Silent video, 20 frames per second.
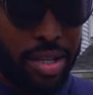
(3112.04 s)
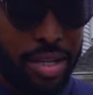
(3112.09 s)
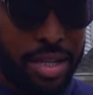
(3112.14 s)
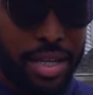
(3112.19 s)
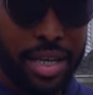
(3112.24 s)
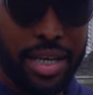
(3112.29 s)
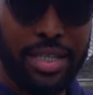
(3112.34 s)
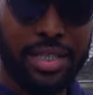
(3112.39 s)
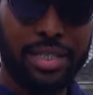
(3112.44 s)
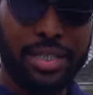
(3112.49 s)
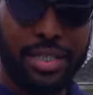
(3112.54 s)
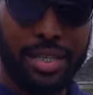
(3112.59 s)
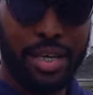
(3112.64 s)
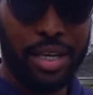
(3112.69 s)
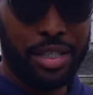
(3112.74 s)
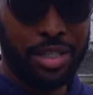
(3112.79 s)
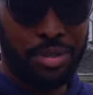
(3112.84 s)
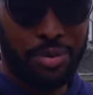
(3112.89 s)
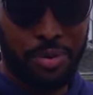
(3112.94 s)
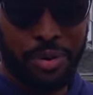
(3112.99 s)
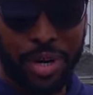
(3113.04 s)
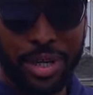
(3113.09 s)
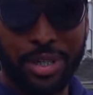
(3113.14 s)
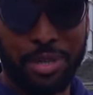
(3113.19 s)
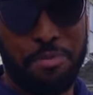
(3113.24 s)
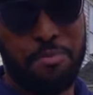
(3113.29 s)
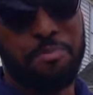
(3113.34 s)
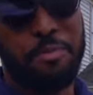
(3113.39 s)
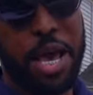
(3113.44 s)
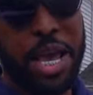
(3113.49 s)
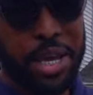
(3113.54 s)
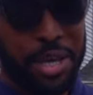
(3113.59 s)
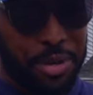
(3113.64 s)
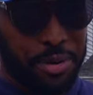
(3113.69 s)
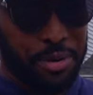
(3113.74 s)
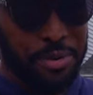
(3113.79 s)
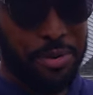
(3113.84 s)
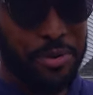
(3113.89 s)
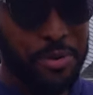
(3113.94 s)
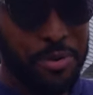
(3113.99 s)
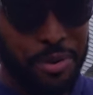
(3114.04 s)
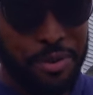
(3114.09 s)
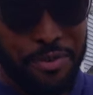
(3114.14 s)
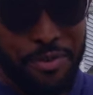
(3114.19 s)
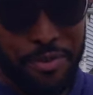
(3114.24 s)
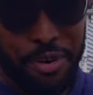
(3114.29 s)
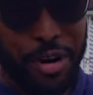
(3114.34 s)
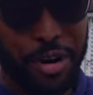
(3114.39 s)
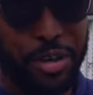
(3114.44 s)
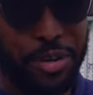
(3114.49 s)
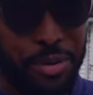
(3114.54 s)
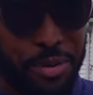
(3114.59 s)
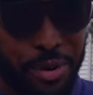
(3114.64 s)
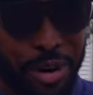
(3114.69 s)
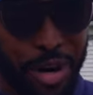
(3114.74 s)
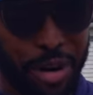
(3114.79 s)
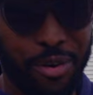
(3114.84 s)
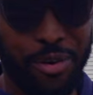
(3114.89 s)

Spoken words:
this is going to make you who the fuck you are